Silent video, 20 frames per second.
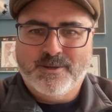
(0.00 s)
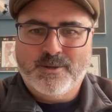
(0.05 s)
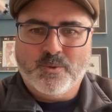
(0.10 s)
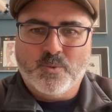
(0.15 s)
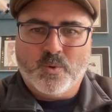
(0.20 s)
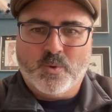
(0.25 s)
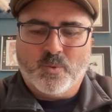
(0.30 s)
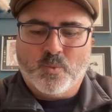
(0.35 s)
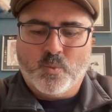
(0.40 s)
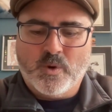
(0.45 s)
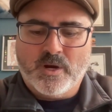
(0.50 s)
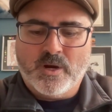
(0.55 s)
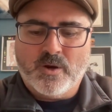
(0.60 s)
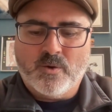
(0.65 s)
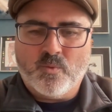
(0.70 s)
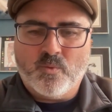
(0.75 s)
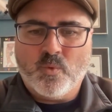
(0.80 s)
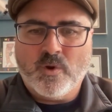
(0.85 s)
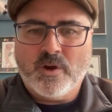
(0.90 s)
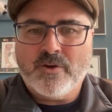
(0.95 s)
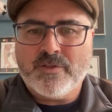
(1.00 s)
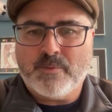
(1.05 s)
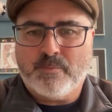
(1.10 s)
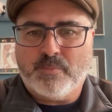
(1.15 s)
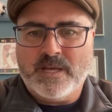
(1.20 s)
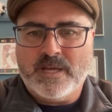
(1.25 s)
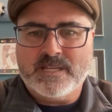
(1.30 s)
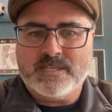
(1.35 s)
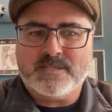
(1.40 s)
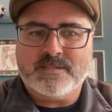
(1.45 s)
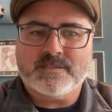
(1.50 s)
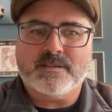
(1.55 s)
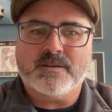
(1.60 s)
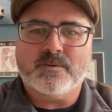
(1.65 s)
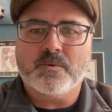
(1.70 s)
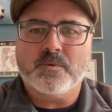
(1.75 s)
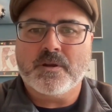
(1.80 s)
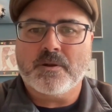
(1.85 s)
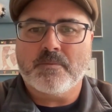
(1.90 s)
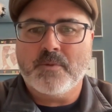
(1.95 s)
Where are the places that
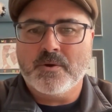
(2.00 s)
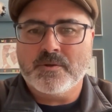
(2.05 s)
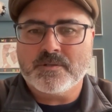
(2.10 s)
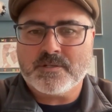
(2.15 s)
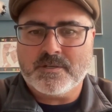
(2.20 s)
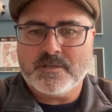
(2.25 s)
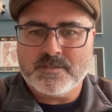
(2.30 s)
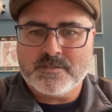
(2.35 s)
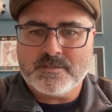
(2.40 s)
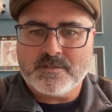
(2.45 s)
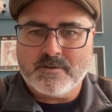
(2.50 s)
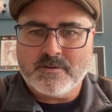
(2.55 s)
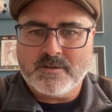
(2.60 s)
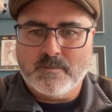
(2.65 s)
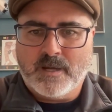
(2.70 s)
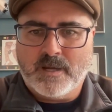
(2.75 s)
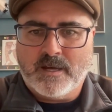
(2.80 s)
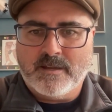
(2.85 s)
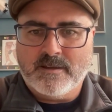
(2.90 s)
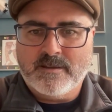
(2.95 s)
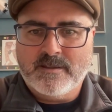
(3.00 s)
we're most concerned about?